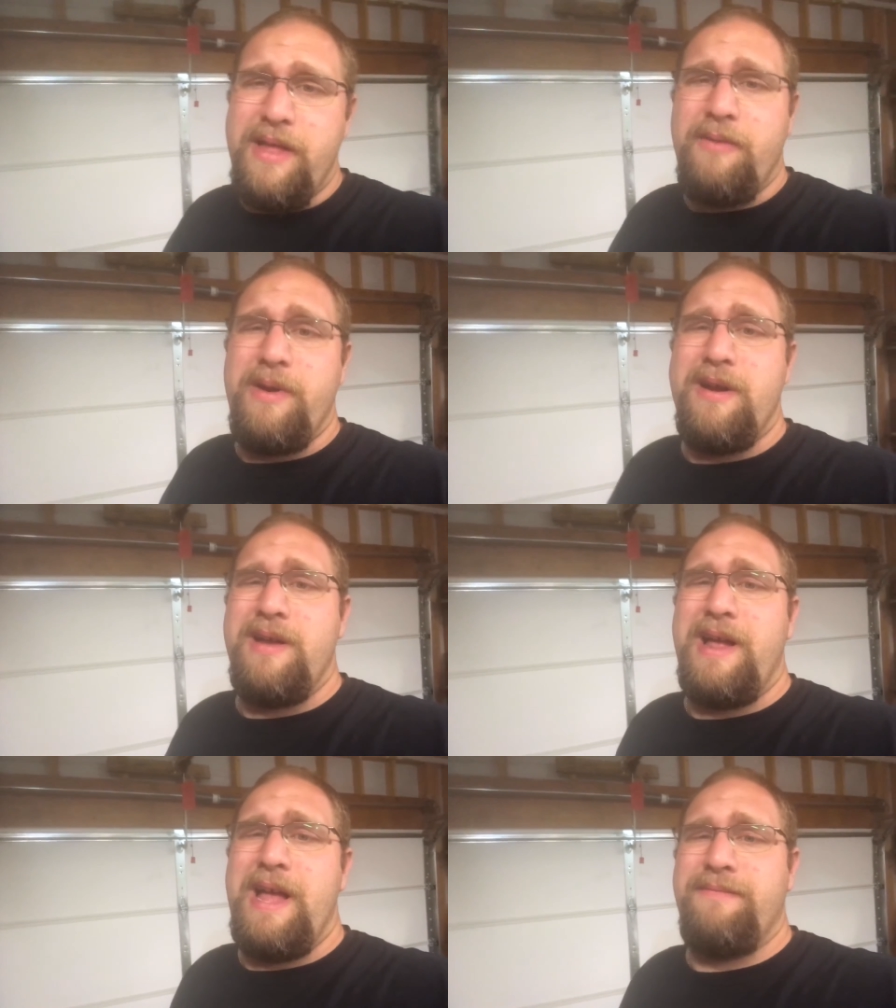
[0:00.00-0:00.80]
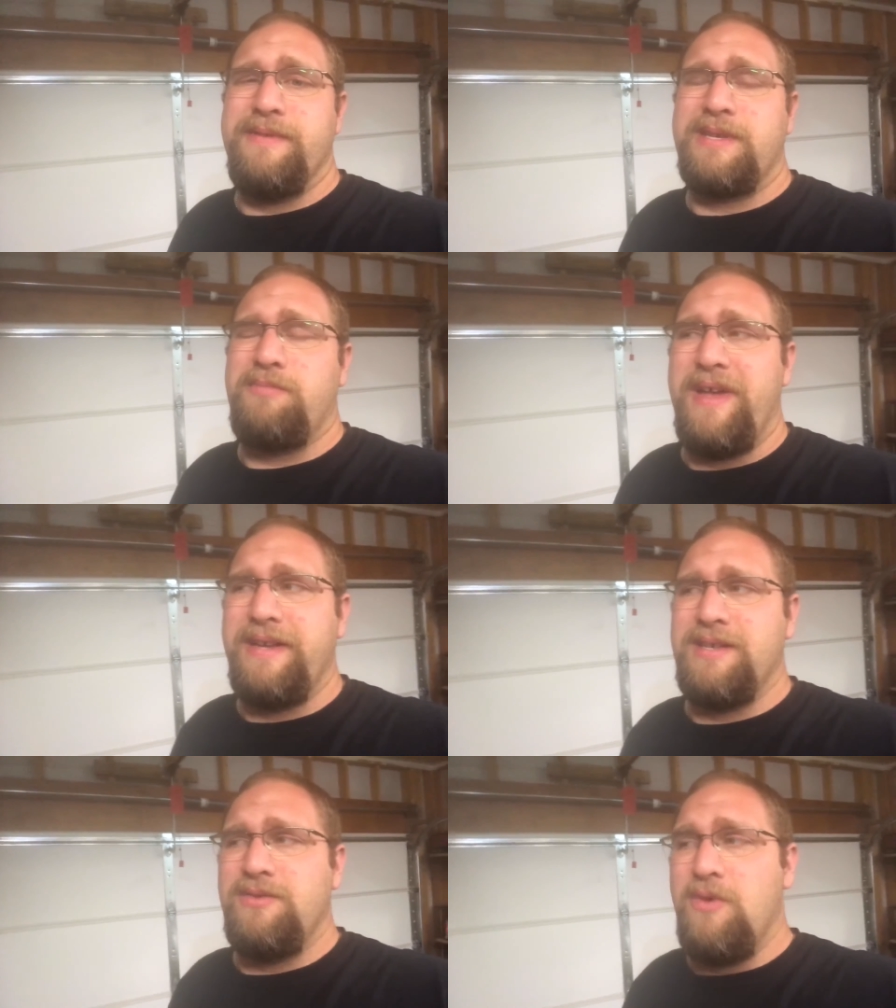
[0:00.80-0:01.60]
That way you're not having to
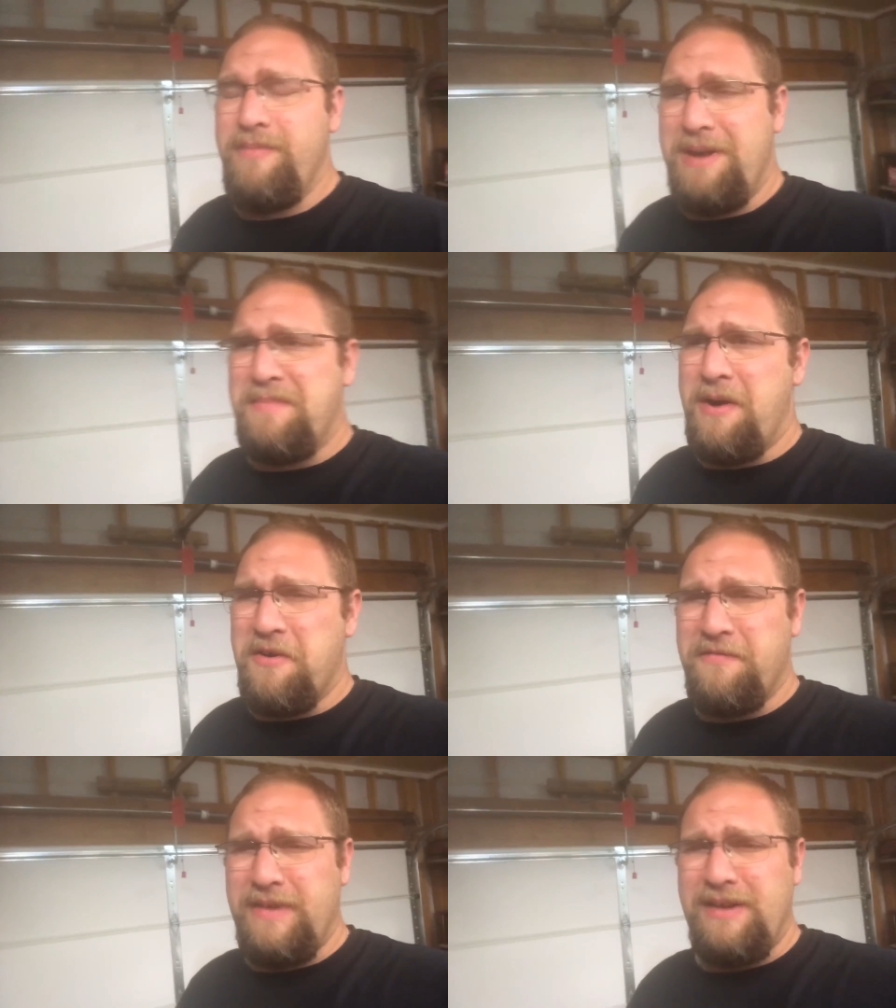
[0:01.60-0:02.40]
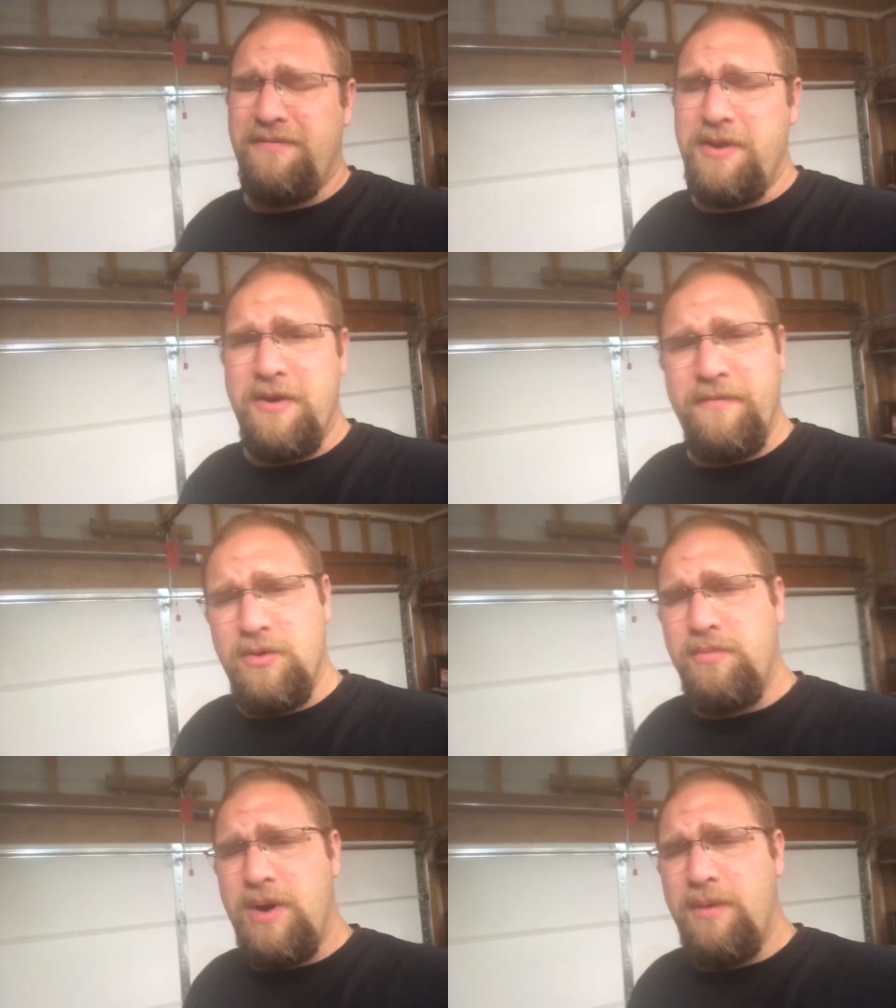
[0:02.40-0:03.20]
splice into a main power feed for your
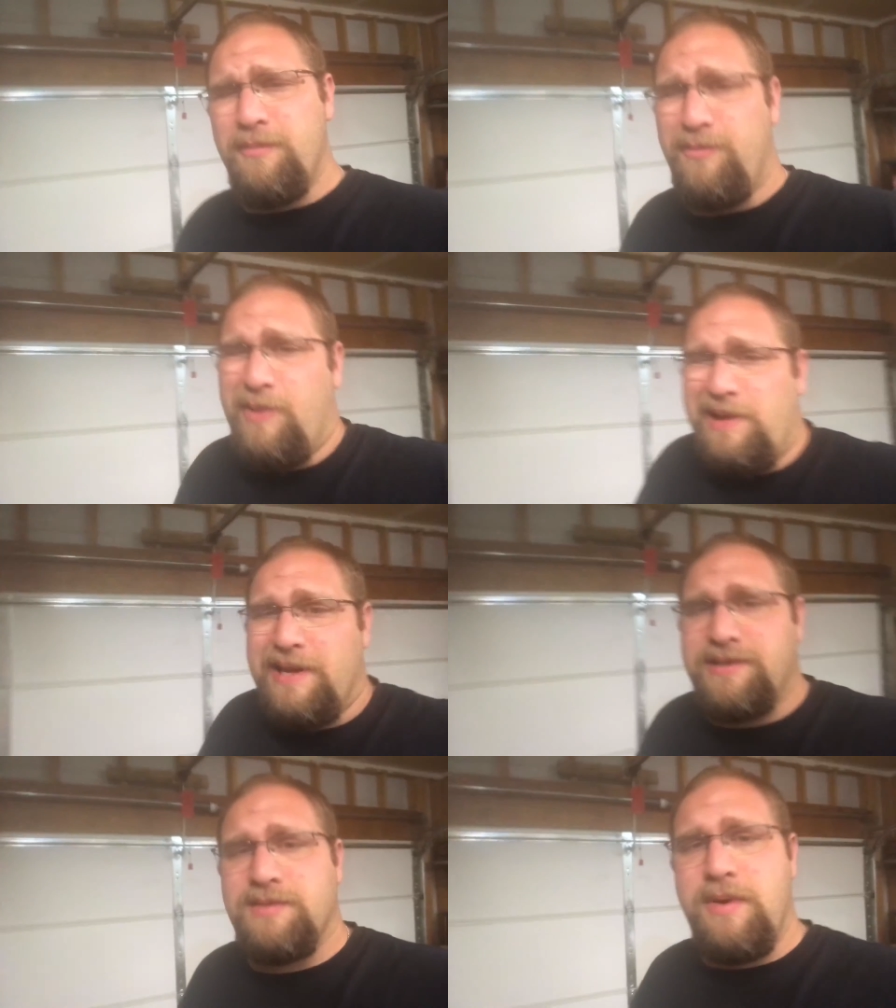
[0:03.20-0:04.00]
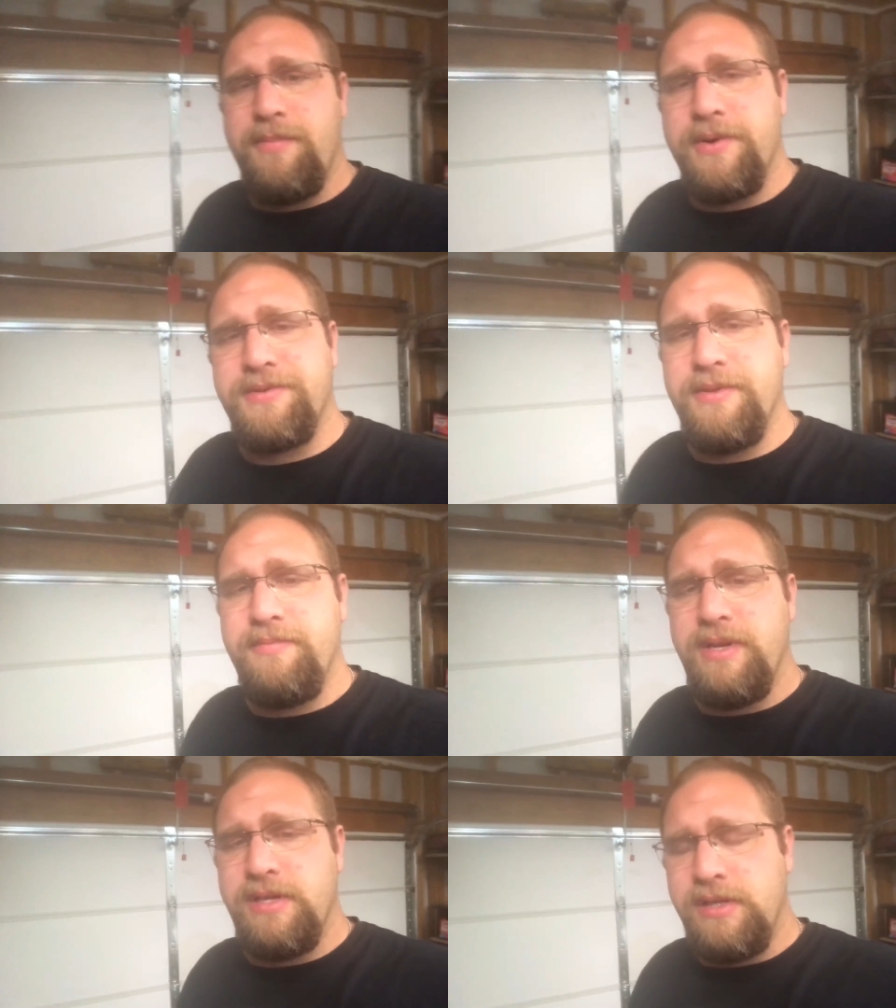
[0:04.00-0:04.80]
fuel pump, but that's just my
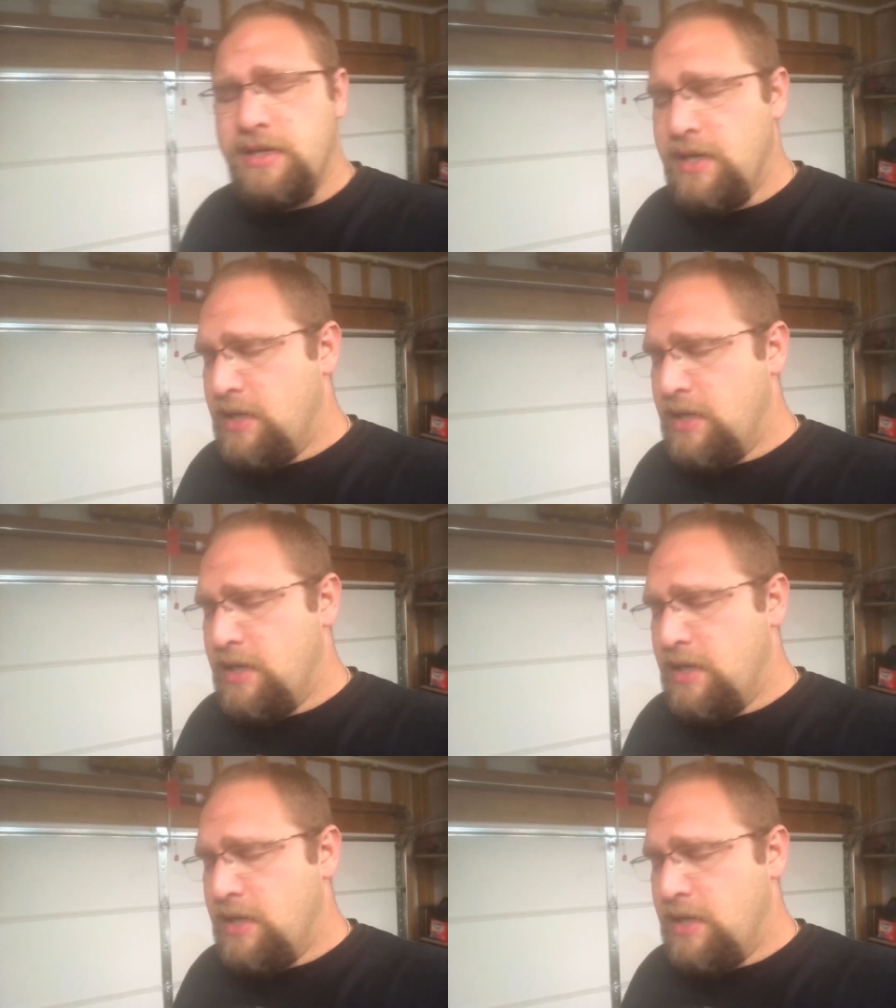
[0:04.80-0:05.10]
personal opinion.